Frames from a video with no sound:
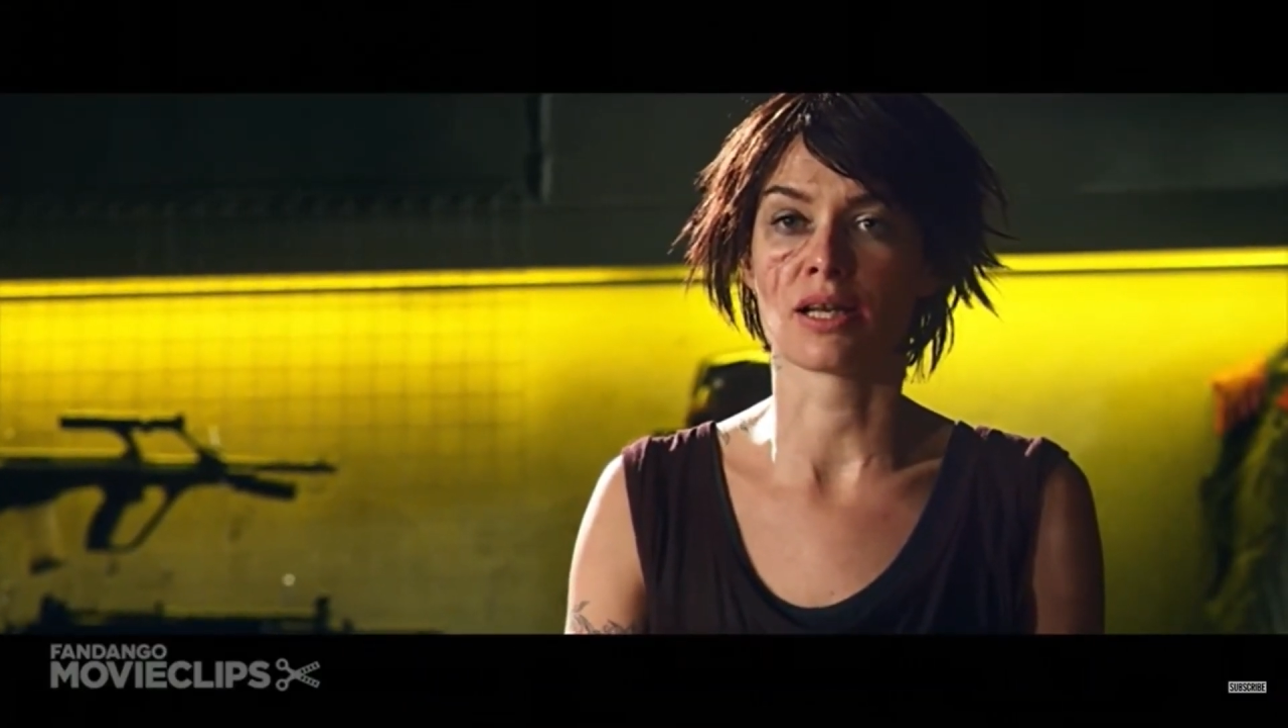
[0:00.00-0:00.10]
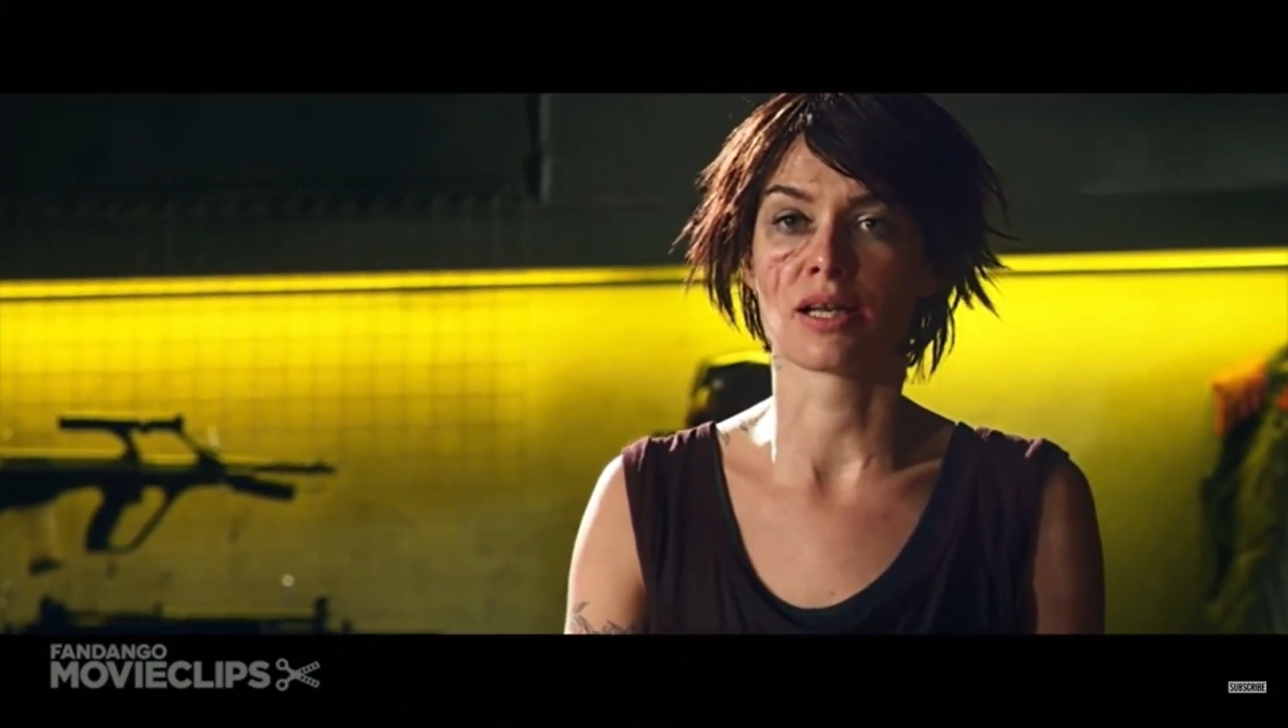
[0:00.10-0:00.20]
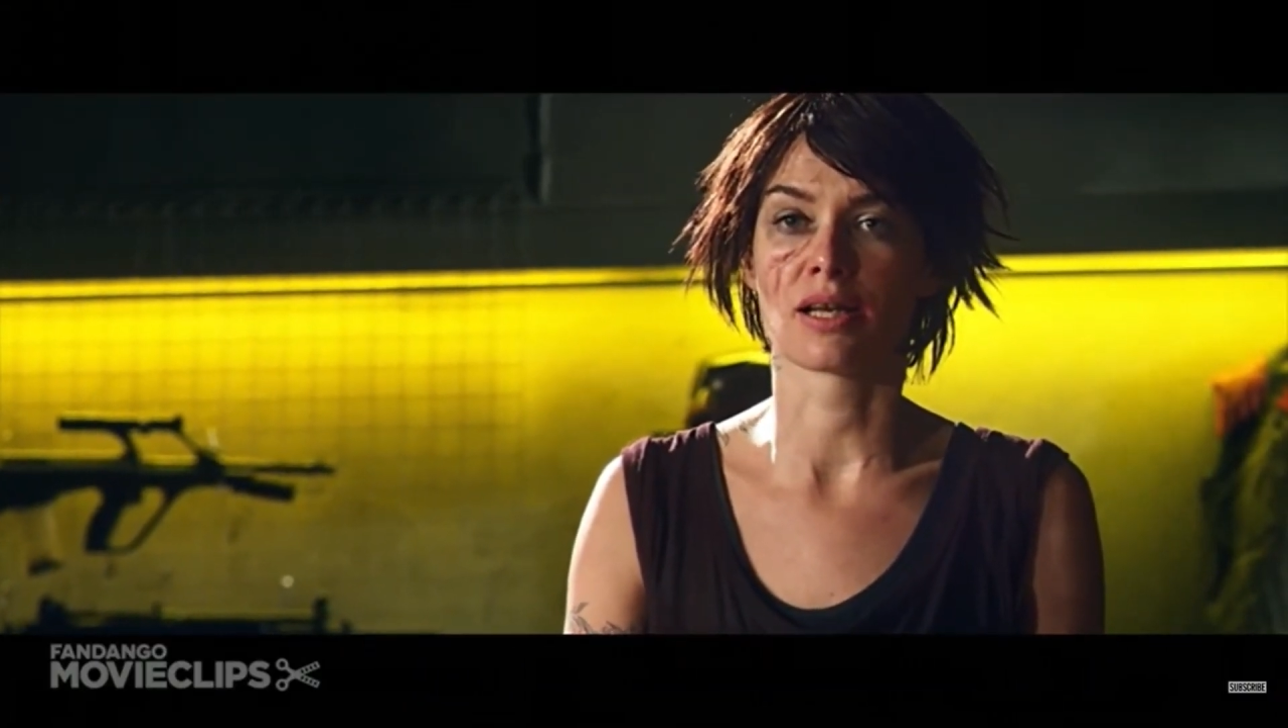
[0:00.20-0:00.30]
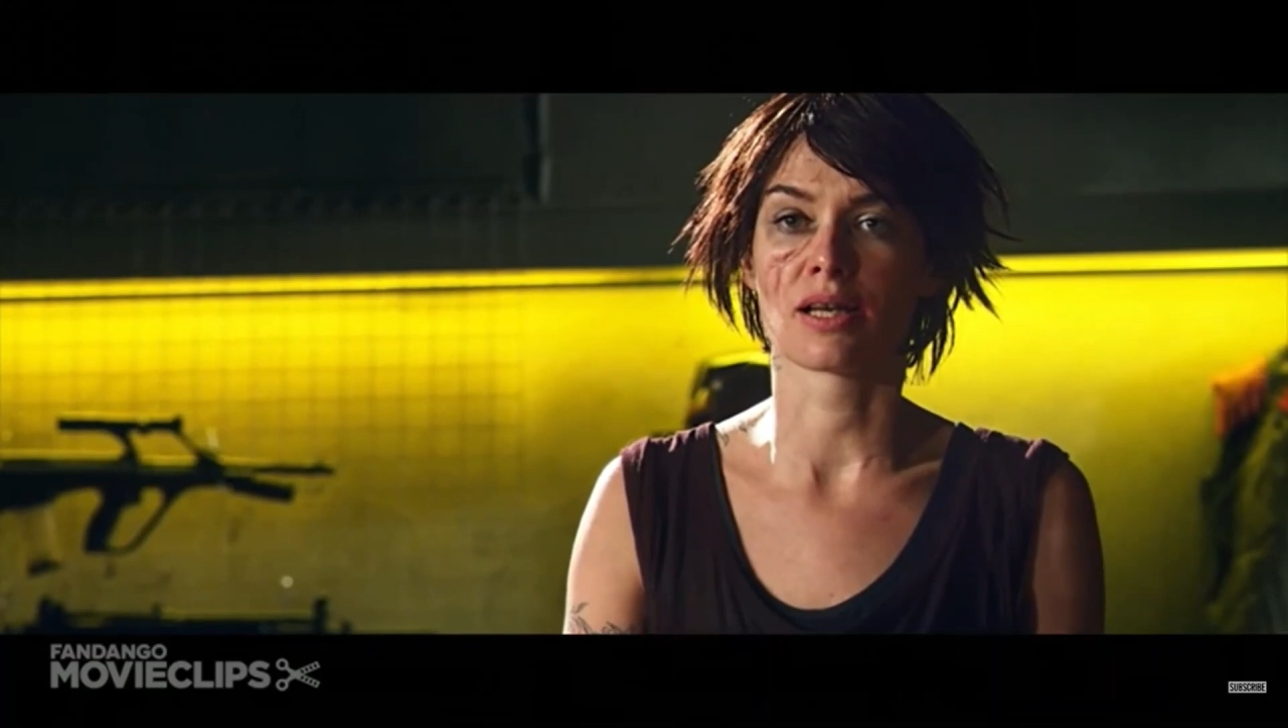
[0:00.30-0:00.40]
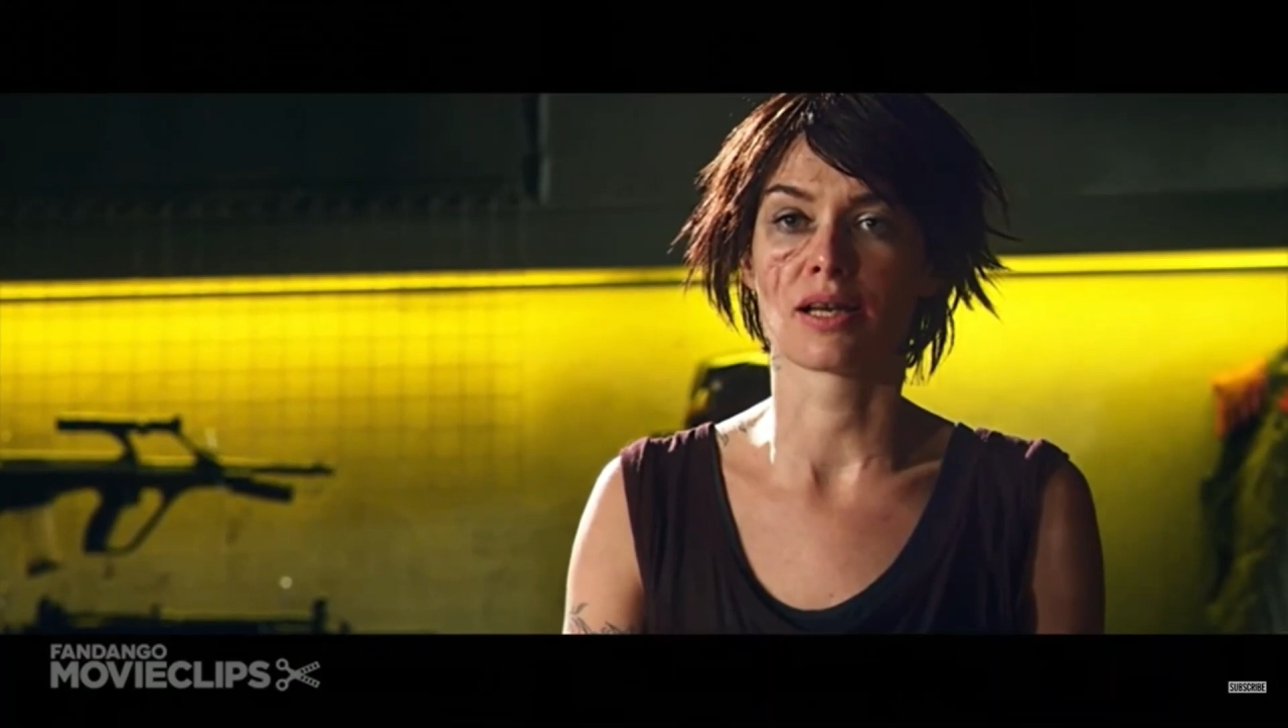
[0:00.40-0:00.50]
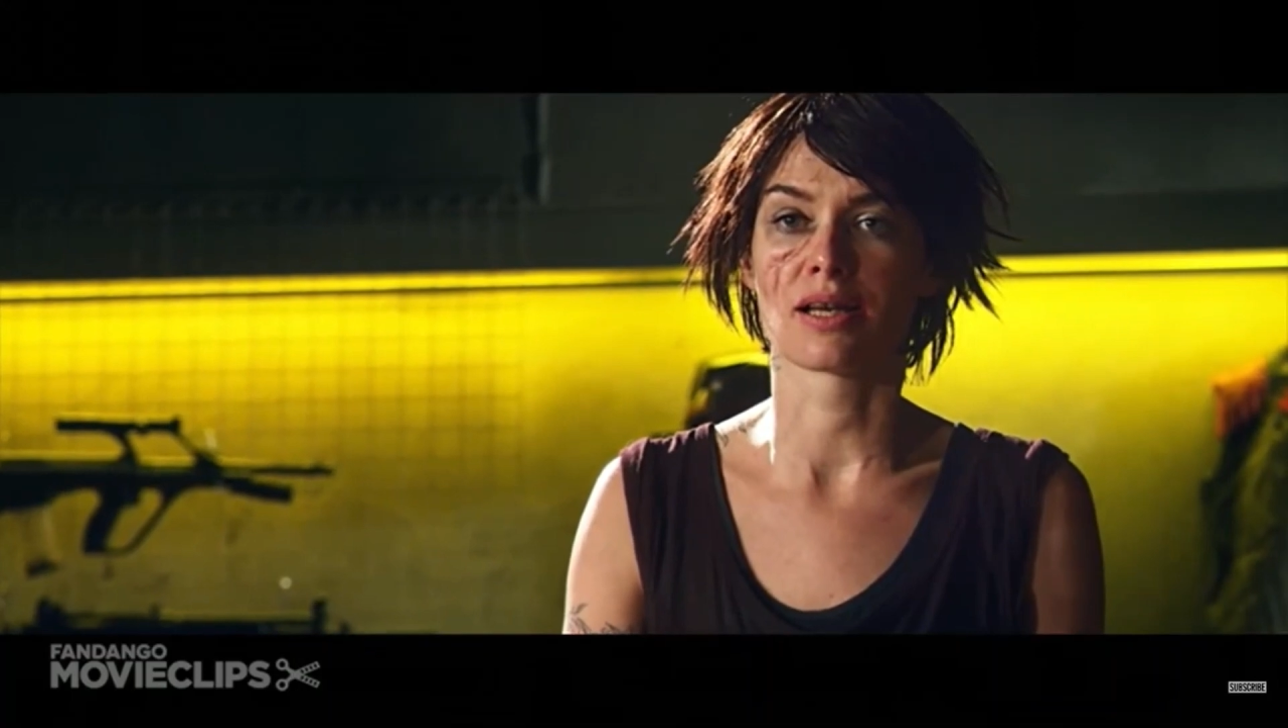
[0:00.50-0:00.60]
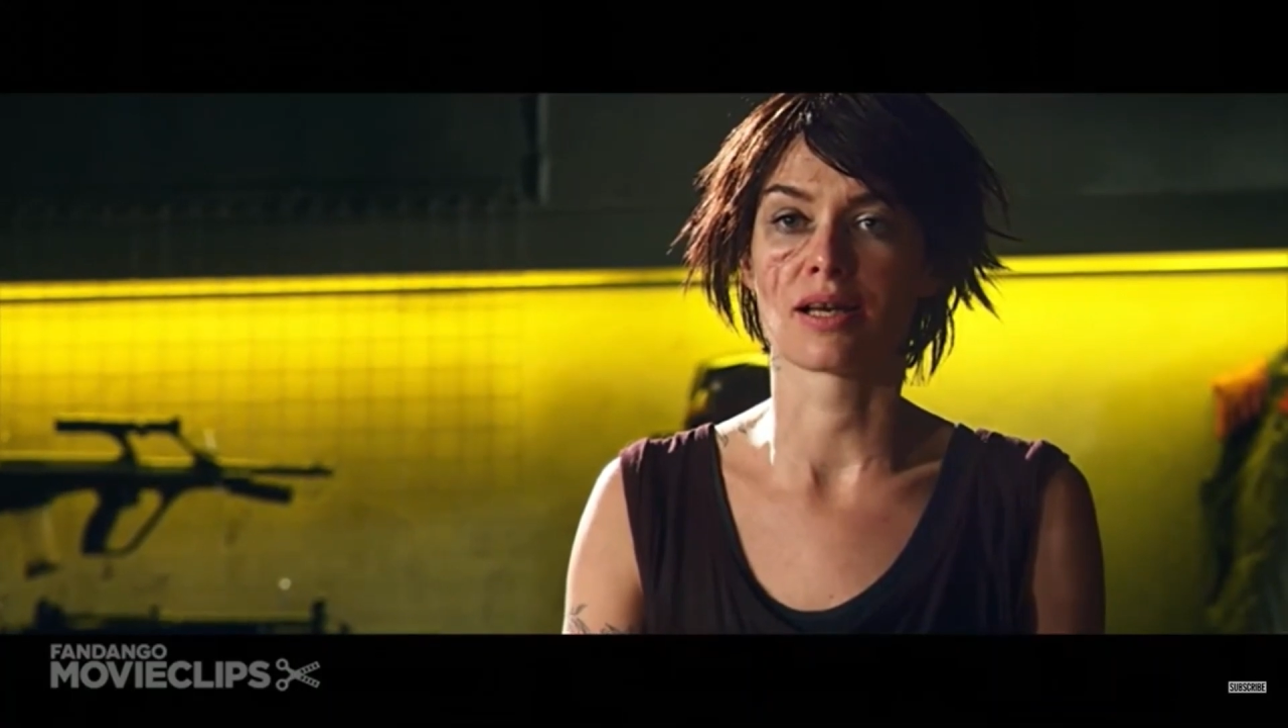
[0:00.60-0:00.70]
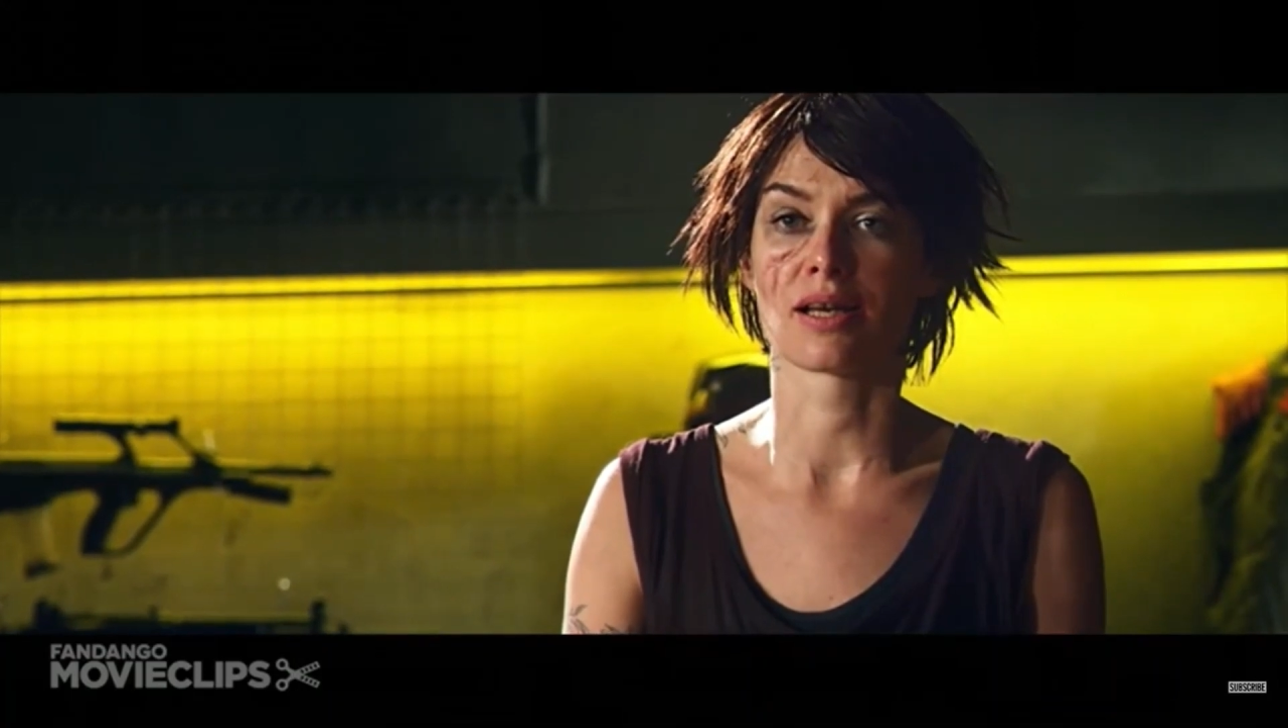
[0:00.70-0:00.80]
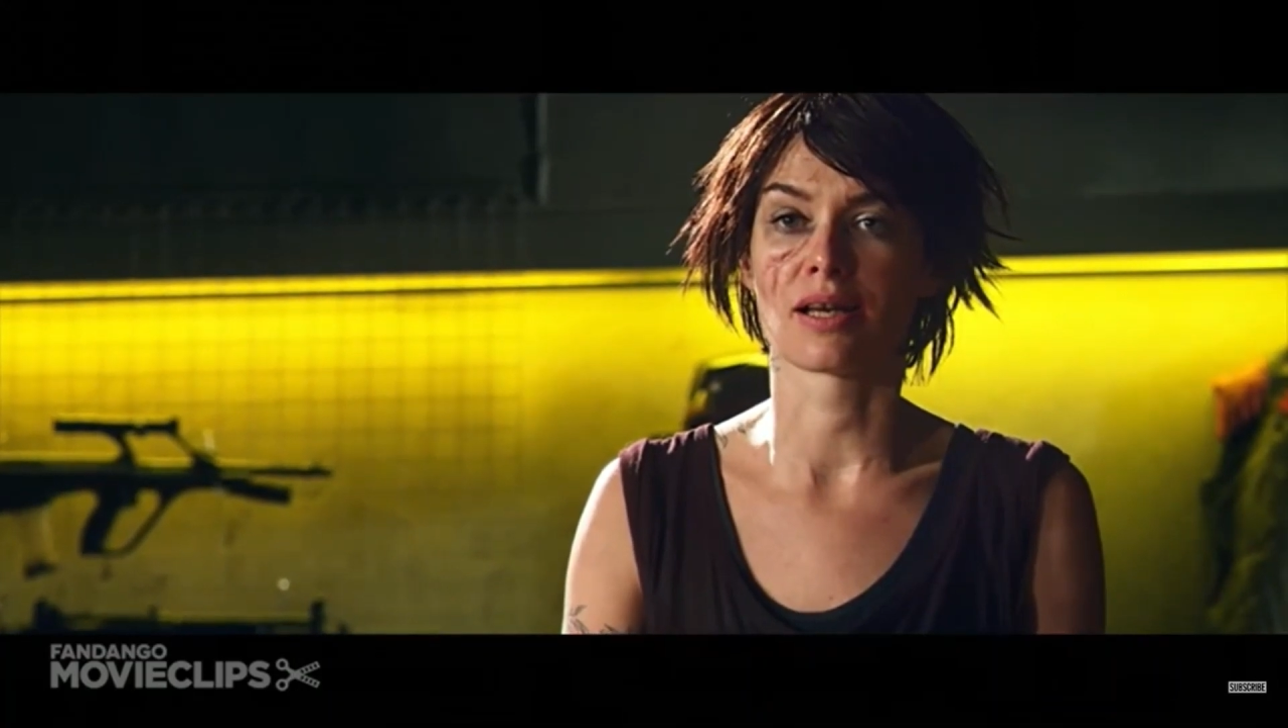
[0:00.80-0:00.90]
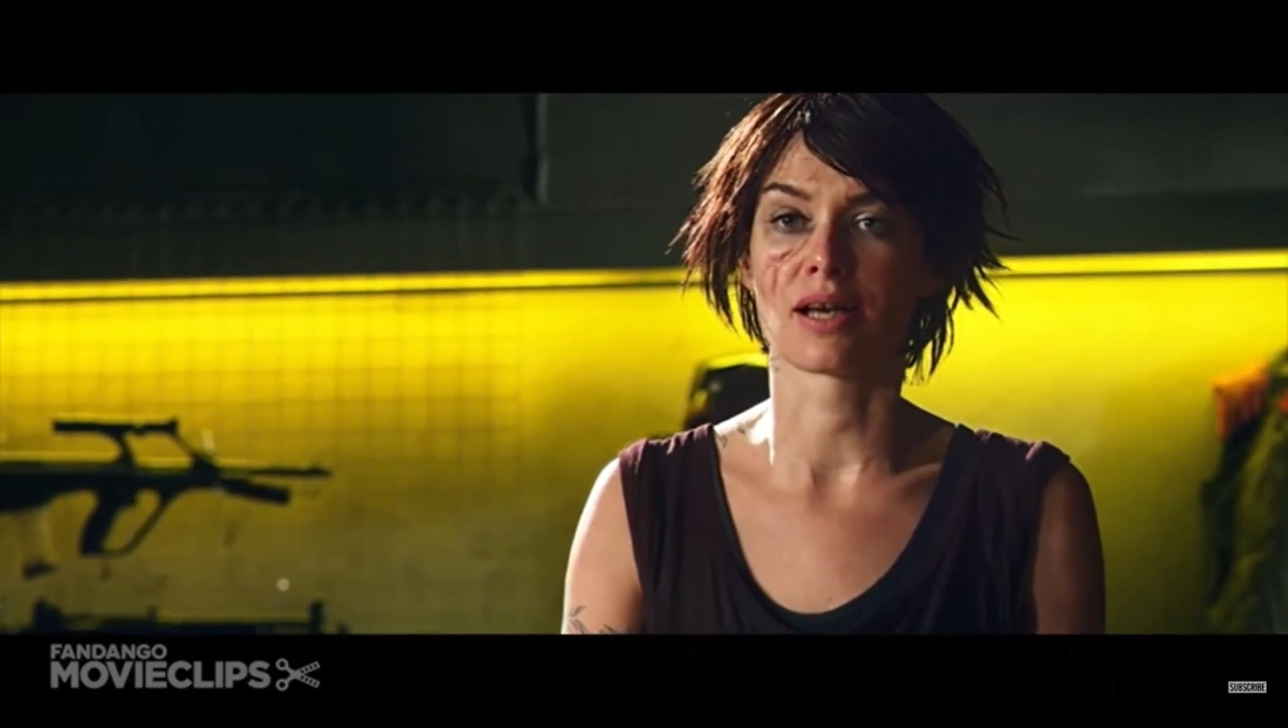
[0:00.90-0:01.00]
The
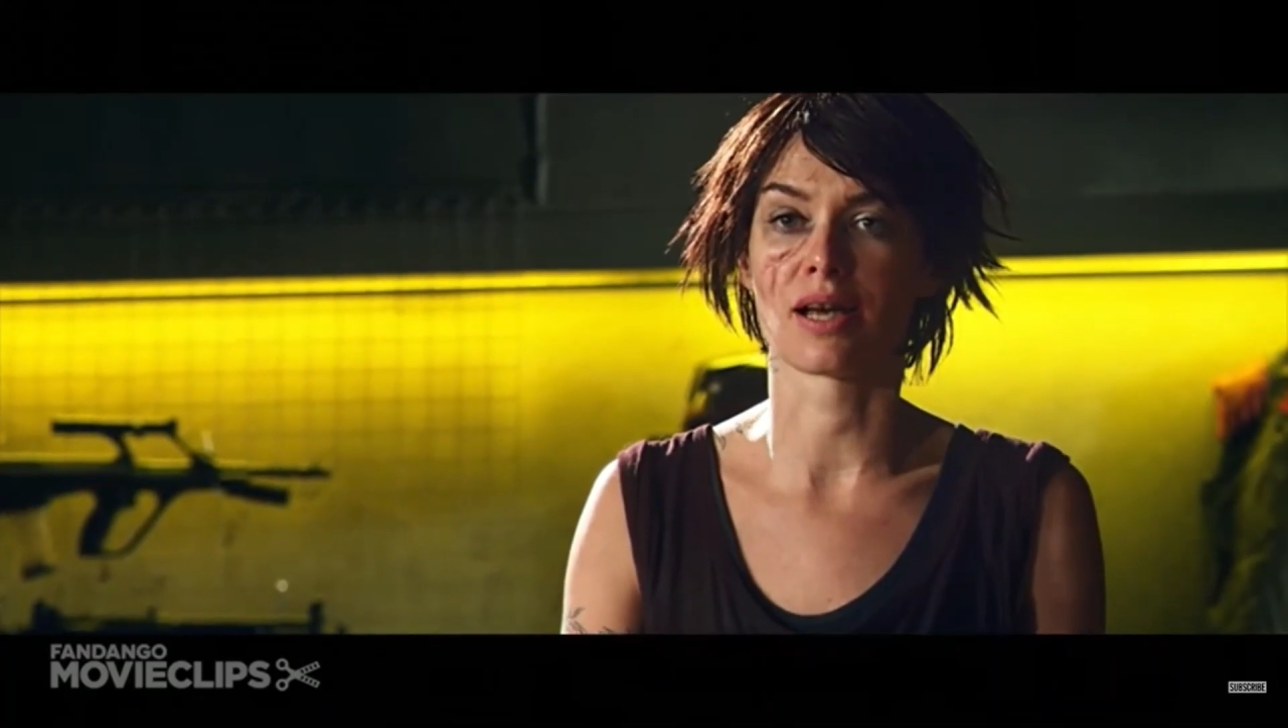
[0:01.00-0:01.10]
Boys.